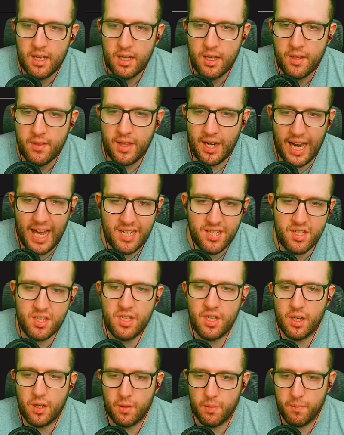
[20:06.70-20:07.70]
The last
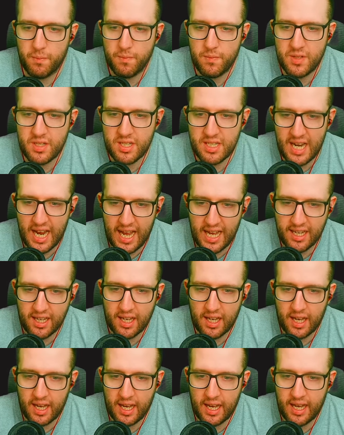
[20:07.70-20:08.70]
two, Stag
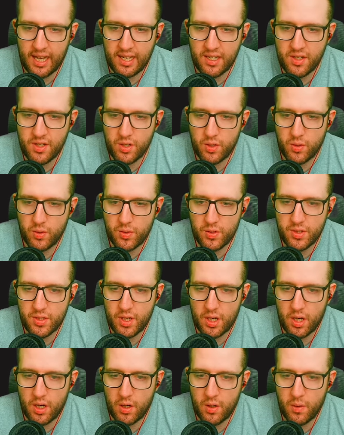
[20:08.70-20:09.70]
and
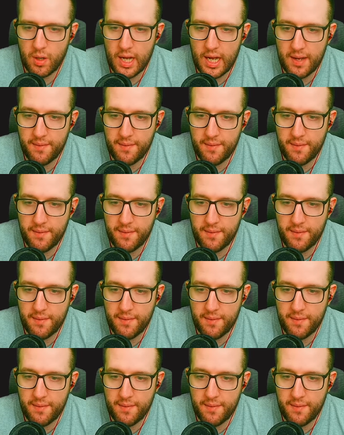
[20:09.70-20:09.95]
also